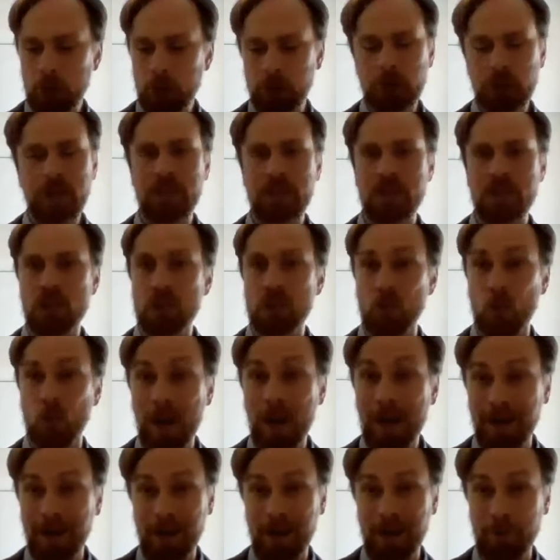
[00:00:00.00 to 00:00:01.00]
pushing and
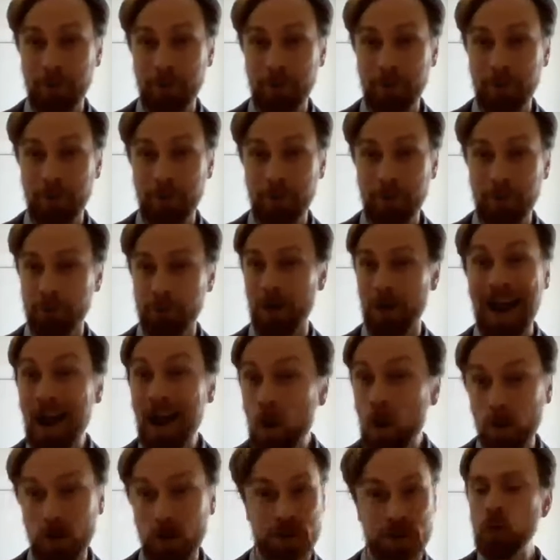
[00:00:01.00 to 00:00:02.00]
sweating for
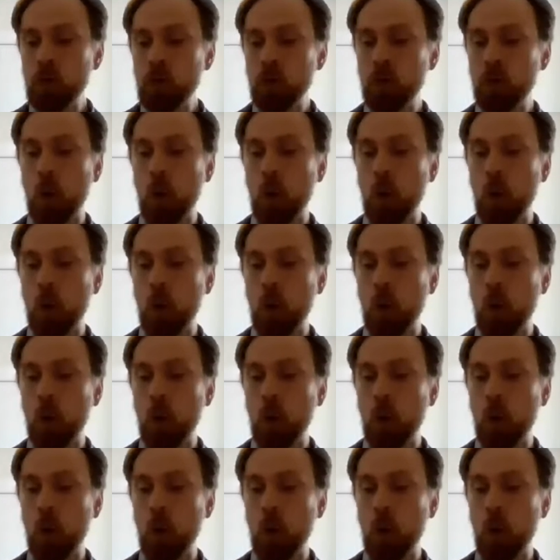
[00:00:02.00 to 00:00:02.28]
hours.